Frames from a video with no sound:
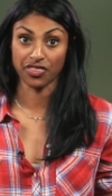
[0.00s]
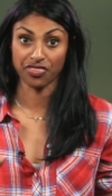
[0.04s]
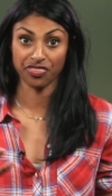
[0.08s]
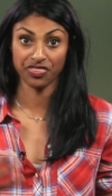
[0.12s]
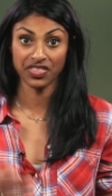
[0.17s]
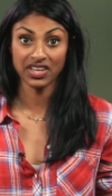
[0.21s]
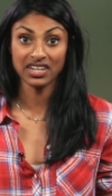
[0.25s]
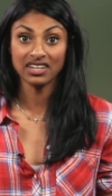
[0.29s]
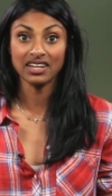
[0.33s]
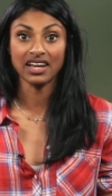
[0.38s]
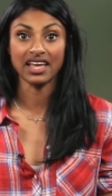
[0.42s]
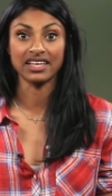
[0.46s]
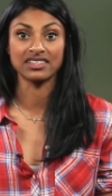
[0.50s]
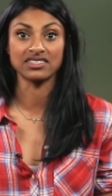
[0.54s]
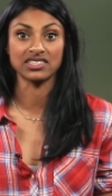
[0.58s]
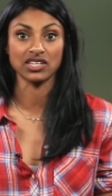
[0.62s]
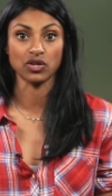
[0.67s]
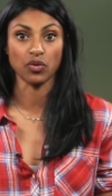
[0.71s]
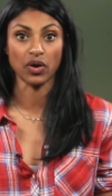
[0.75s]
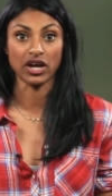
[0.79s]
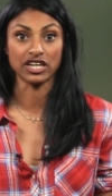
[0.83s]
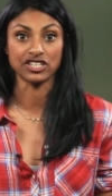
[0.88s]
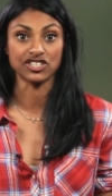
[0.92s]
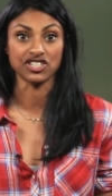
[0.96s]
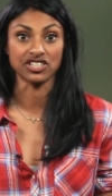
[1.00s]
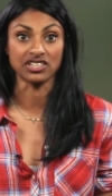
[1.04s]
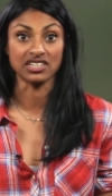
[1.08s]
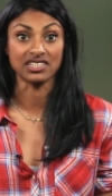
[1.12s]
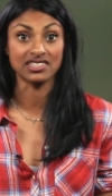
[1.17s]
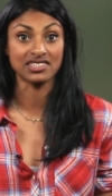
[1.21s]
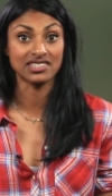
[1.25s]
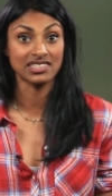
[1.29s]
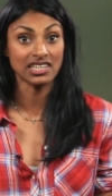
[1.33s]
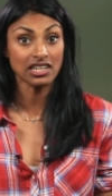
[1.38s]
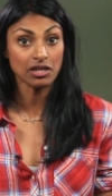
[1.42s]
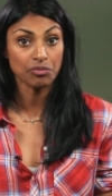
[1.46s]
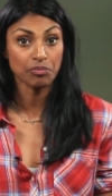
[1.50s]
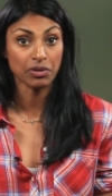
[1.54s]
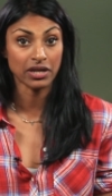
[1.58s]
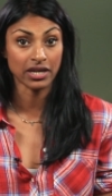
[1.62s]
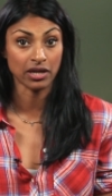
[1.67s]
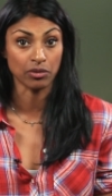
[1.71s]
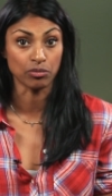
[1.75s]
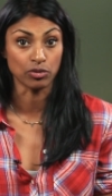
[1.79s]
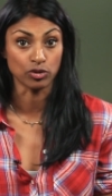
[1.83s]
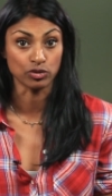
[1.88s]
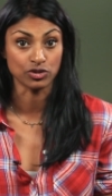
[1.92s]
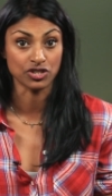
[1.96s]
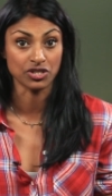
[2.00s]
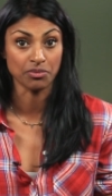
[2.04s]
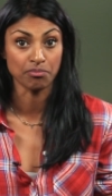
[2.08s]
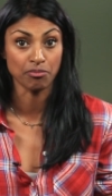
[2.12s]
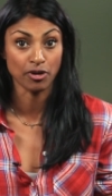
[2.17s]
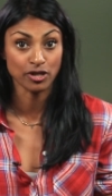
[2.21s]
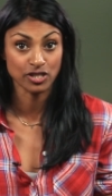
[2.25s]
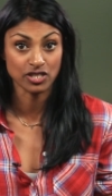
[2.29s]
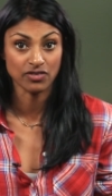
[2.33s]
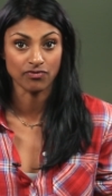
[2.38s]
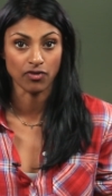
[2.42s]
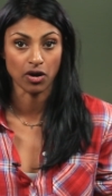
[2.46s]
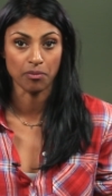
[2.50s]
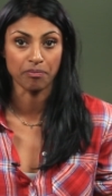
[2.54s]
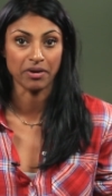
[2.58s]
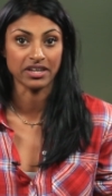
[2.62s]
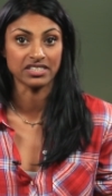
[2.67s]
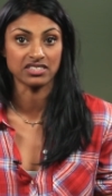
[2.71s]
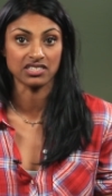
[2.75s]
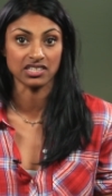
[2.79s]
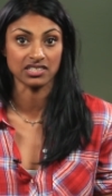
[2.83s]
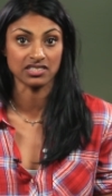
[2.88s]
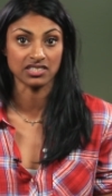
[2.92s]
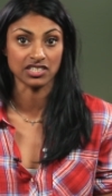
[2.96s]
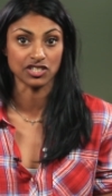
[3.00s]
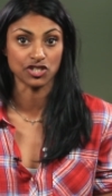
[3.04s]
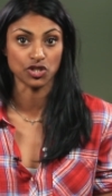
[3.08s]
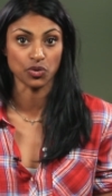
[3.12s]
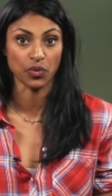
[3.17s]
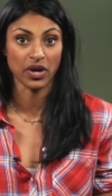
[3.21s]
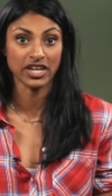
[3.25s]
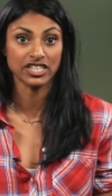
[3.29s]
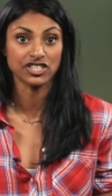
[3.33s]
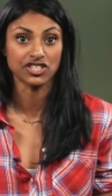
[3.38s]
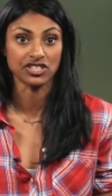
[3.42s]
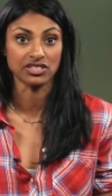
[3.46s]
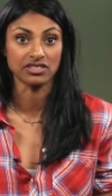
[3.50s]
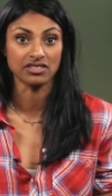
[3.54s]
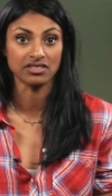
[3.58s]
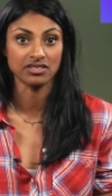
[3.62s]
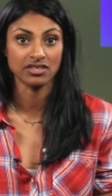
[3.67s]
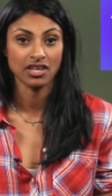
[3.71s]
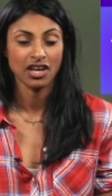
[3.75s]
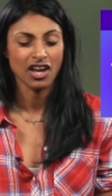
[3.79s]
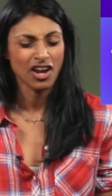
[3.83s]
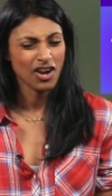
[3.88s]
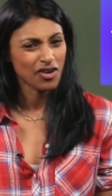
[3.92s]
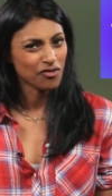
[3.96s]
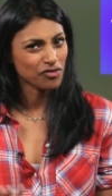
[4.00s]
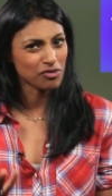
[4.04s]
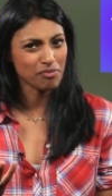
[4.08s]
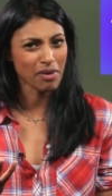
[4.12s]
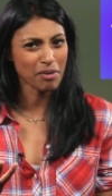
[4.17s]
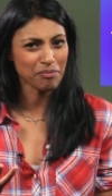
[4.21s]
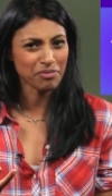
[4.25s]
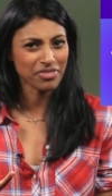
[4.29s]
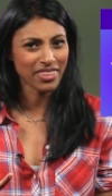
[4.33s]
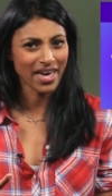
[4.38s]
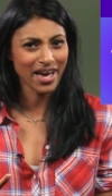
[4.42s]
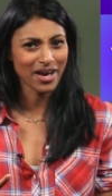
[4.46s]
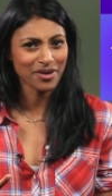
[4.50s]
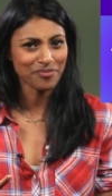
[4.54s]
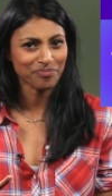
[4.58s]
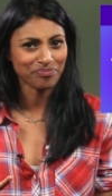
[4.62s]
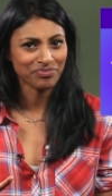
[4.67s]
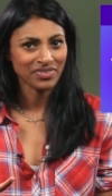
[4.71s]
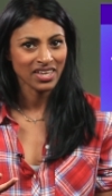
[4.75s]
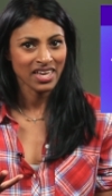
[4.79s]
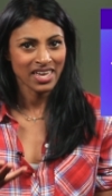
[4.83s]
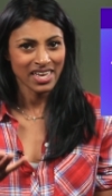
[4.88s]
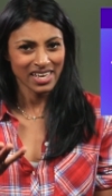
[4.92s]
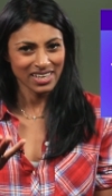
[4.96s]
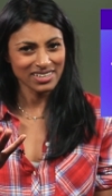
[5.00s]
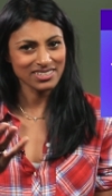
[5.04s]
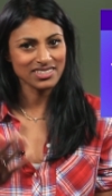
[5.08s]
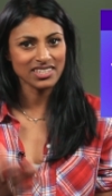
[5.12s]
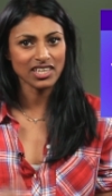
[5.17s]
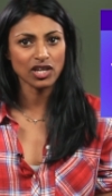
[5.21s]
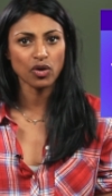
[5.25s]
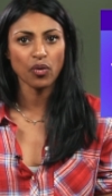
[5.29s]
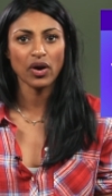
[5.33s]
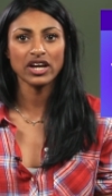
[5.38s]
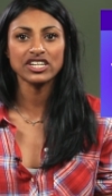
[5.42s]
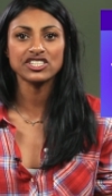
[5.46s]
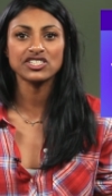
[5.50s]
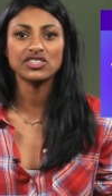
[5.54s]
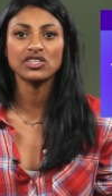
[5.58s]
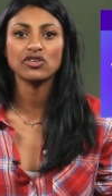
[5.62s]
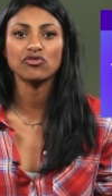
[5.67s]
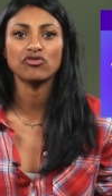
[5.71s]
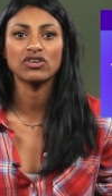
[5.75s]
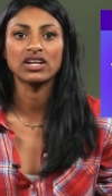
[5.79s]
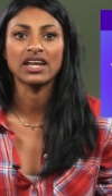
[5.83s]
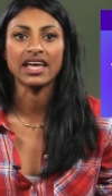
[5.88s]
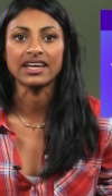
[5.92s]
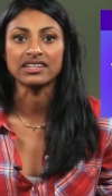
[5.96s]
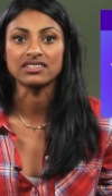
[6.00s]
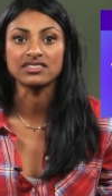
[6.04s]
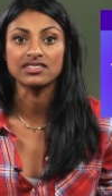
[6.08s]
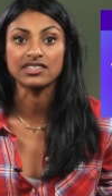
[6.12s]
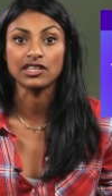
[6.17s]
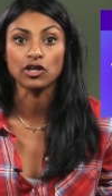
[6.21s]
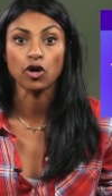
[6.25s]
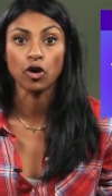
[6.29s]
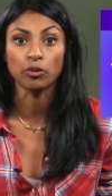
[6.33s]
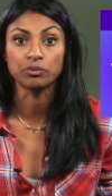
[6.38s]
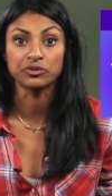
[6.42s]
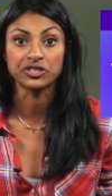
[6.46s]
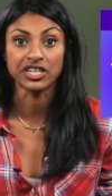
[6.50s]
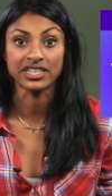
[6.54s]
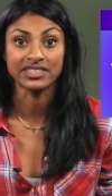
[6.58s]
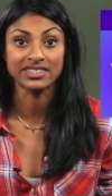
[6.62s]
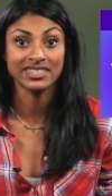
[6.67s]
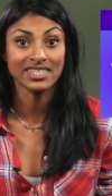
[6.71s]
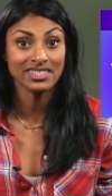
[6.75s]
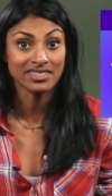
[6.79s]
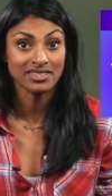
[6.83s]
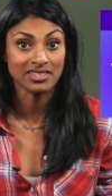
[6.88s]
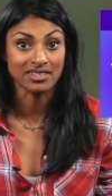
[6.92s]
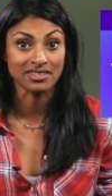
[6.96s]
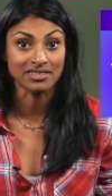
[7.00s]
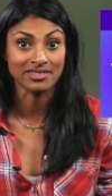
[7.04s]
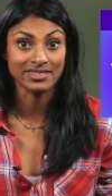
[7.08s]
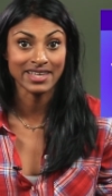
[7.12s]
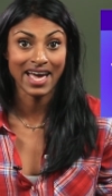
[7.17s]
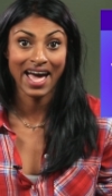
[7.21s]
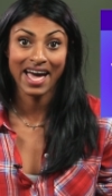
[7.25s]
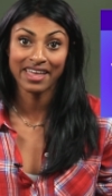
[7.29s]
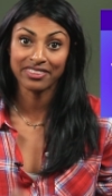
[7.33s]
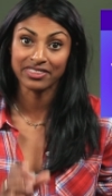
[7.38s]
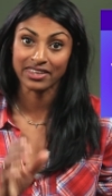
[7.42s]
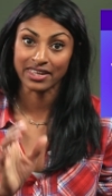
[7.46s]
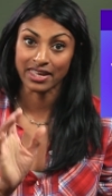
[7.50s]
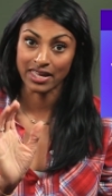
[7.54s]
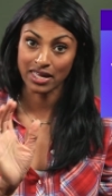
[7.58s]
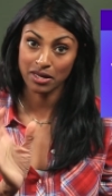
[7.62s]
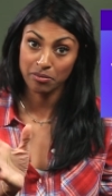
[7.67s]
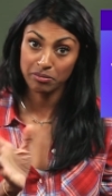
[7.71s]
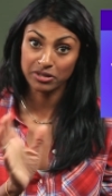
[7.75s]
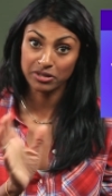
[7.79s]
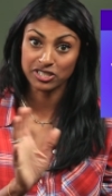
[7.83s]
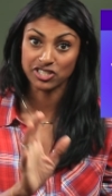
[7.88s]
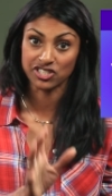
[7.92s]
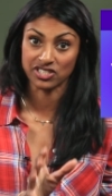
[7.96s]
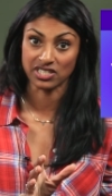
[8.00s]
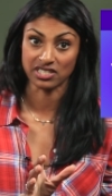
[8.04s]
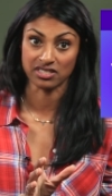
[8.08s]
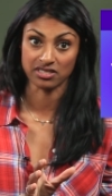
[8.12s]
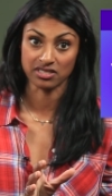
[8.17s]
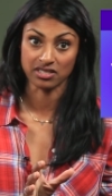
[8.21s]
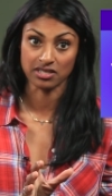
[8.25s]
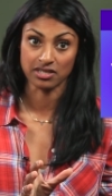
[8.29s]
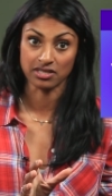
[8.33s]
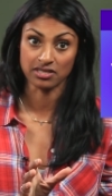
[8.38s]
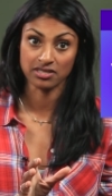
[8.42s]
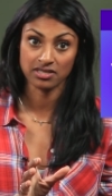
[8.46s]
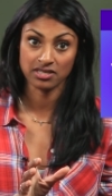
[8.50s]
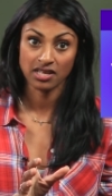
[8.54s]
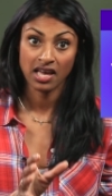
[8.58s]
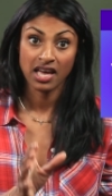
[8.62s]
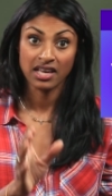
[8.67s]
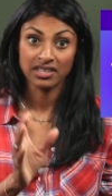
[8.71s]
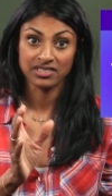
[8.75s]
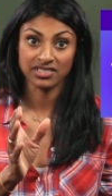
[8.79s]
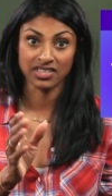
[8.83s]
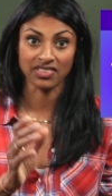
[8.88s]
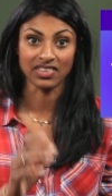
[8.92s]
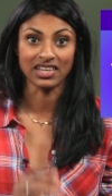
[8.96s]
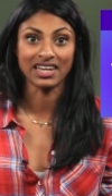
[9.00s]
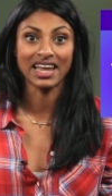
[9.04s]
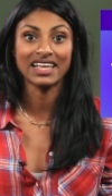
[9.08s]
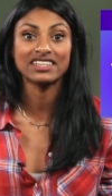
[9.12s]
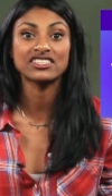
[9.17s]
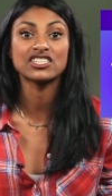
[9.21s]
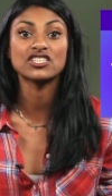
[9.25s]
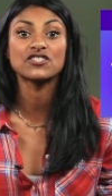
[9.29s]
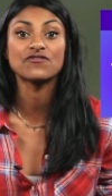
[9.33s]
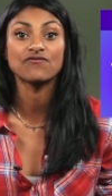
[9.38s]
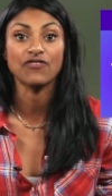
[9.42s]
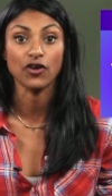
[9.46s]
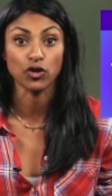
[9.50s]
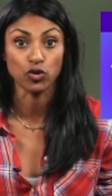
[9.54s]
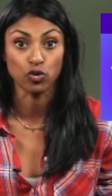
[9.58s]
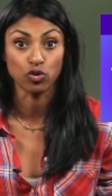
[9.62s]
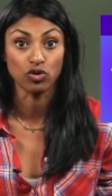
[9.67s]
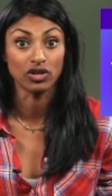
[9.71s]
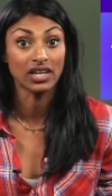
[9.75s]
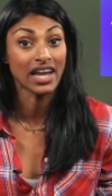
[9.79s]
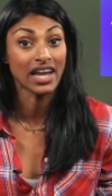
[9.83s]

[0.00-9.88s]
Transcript: the thin lens equation is still applicable to most of our basic situations. Remember that? It's the equation that relates the object distance and the image distance to the lens's focal